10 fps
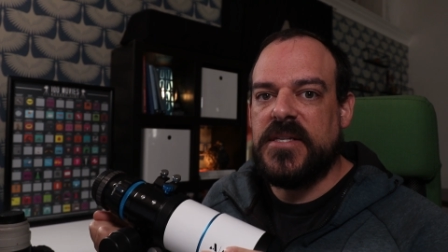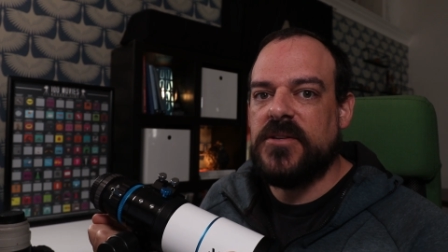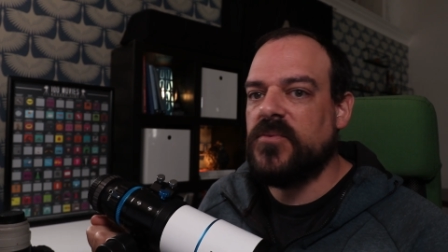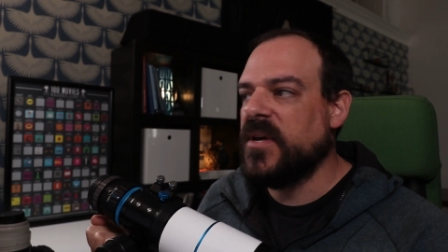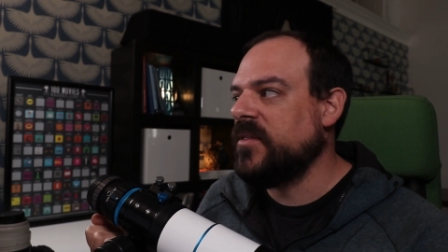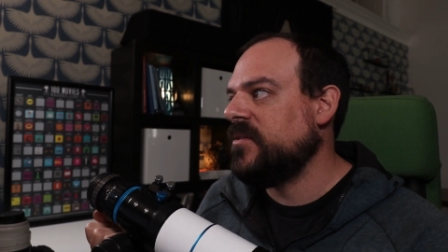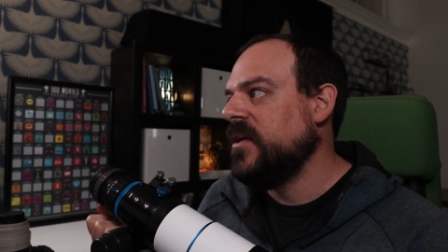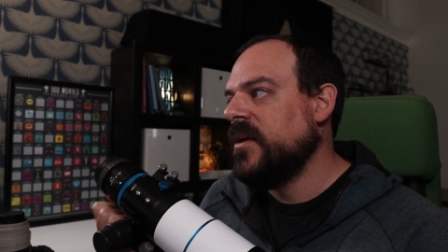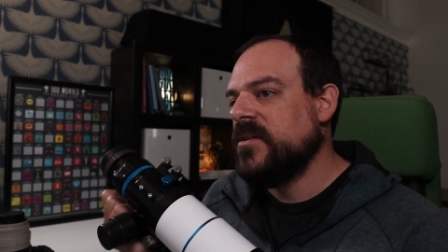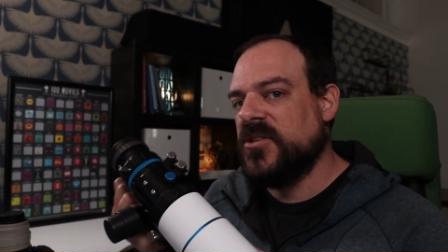deal with
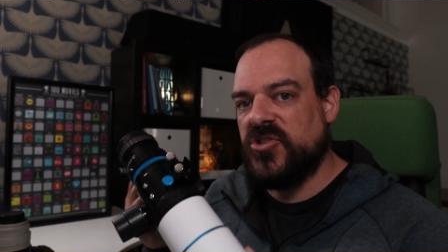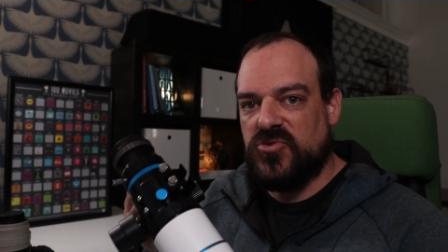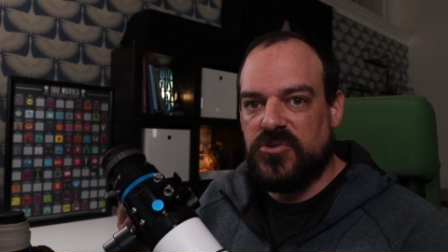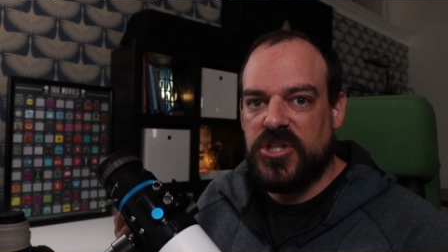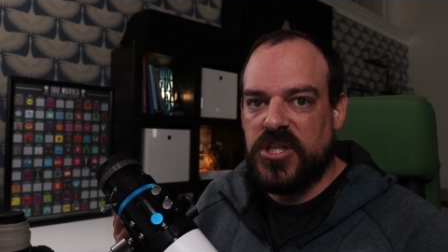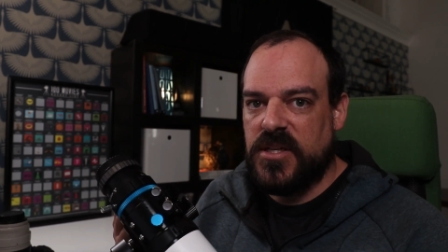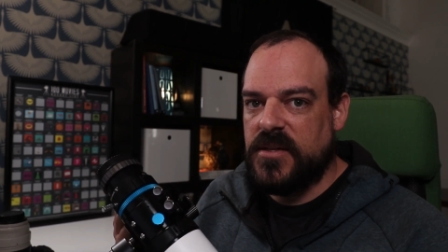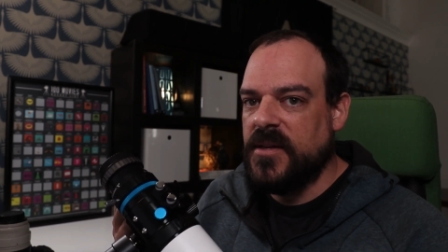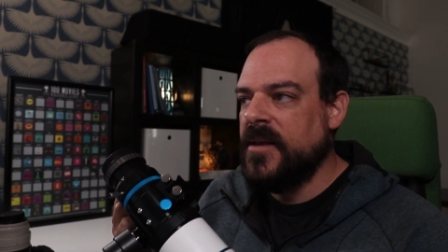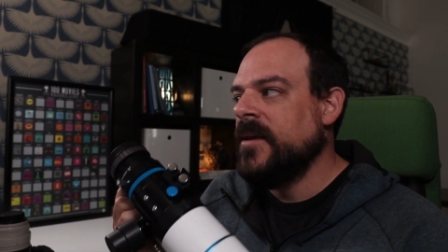
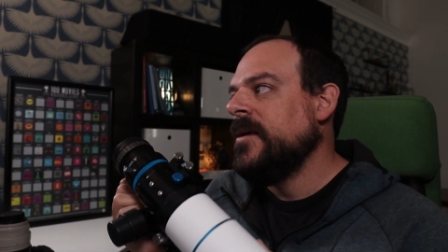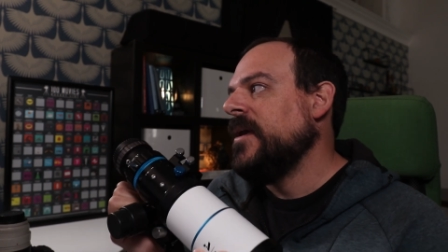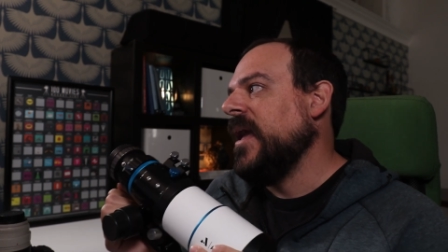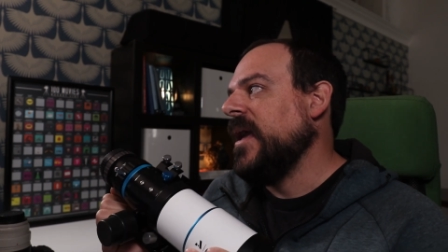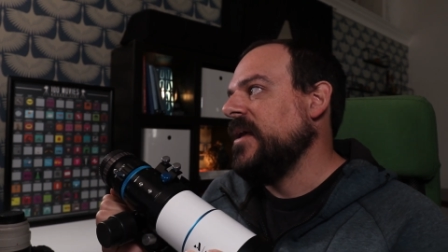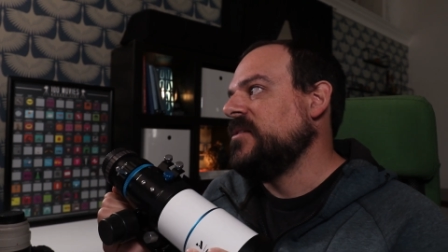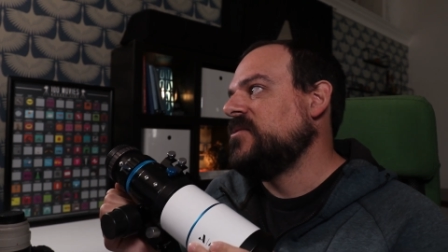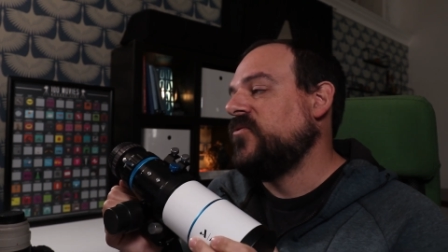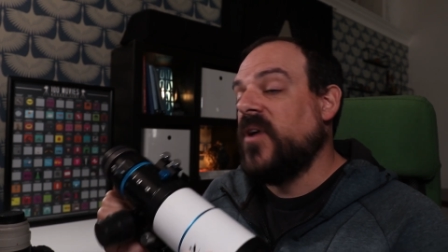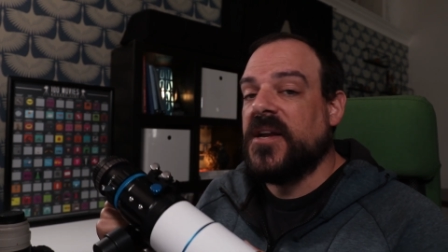distortion and
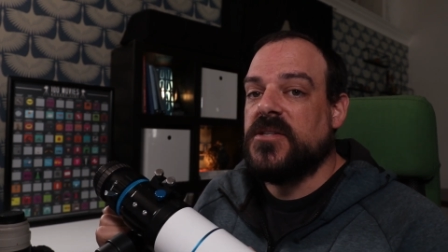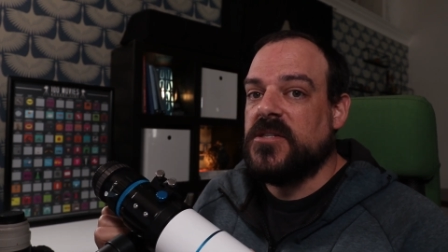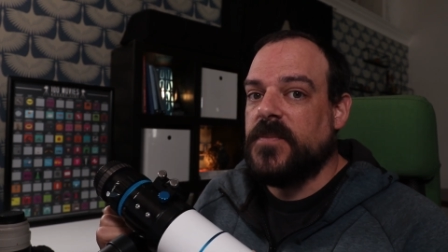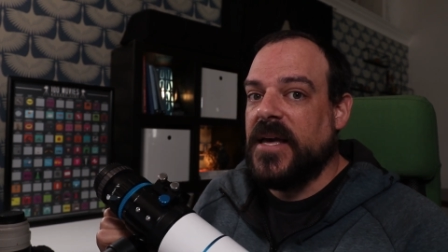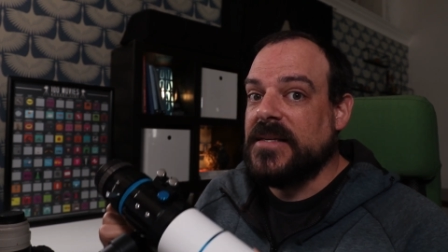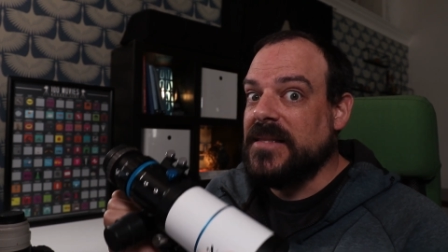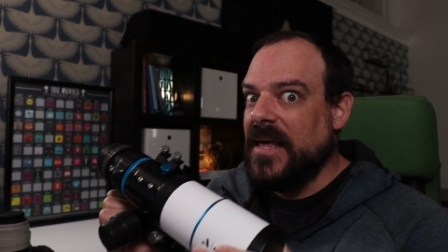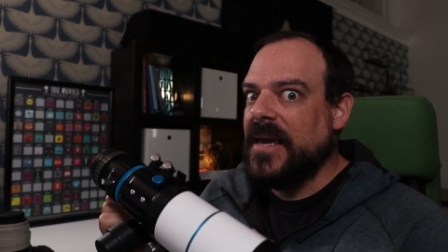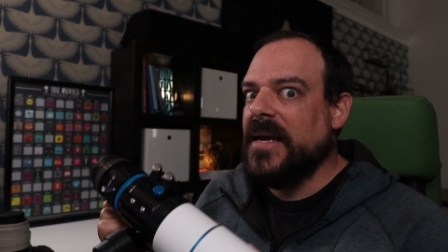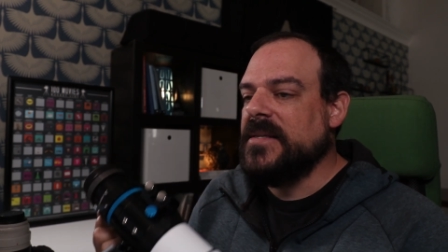diffraction spikes
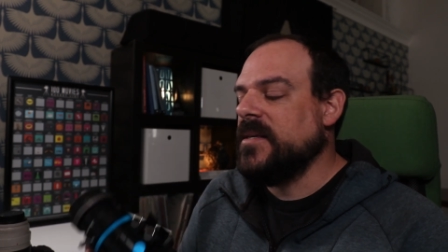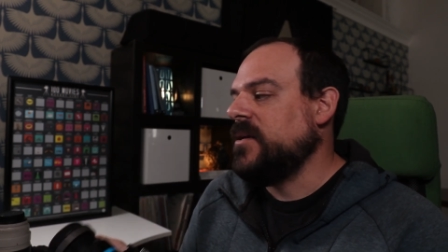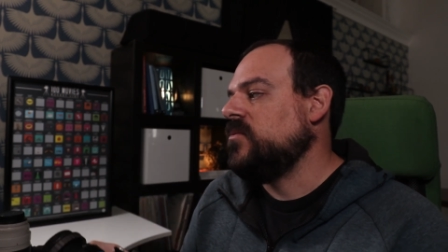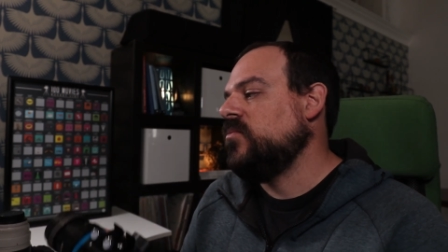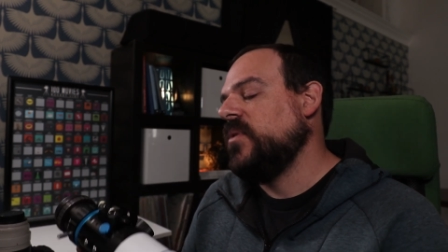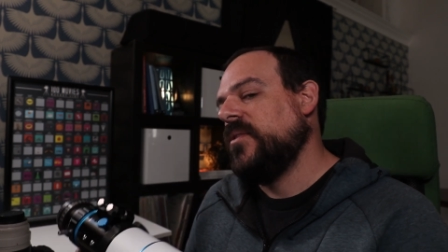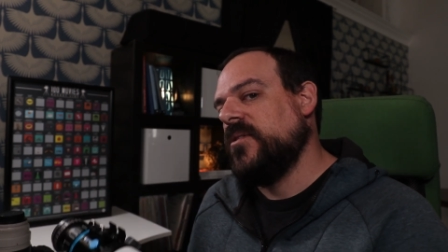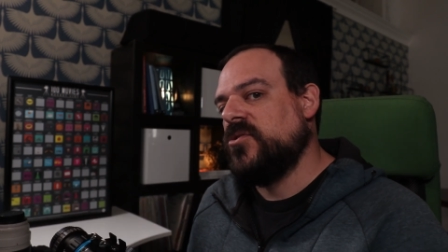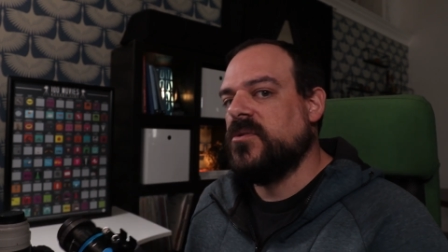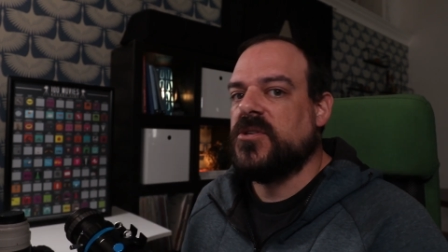like I did with
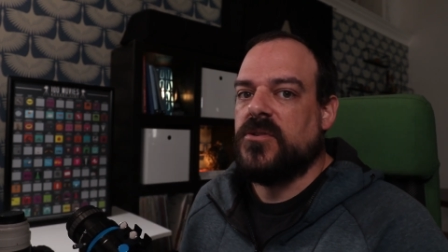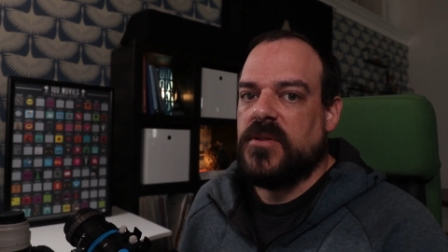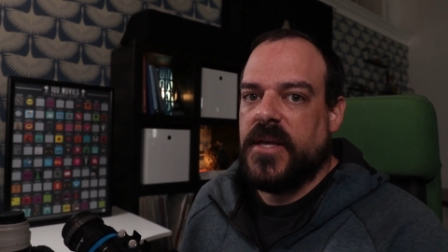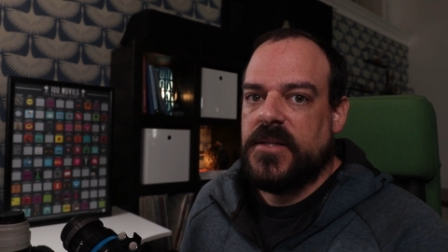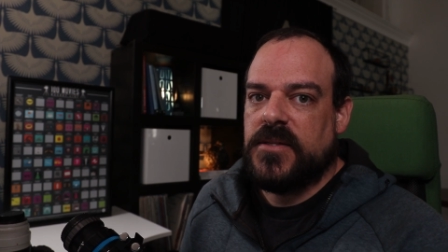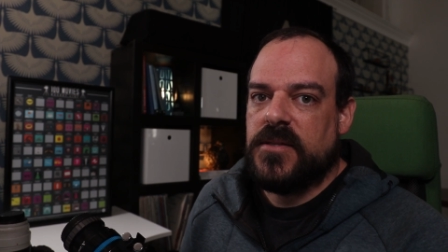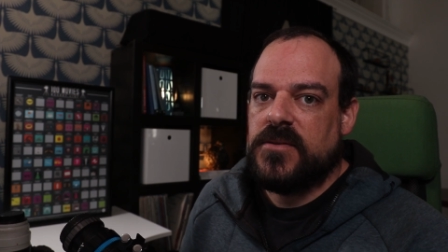a traditional lens.